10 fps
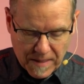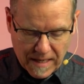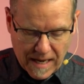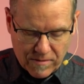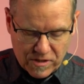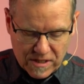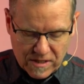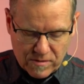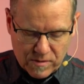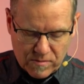and how
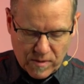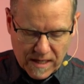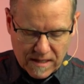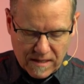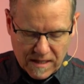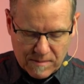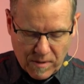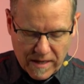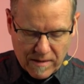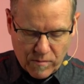Jesus was recognized
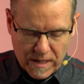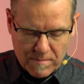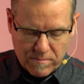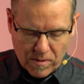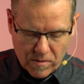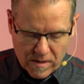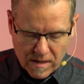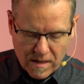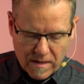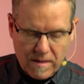by them when he broke
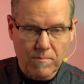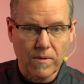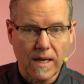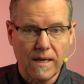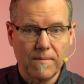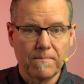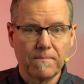the bread.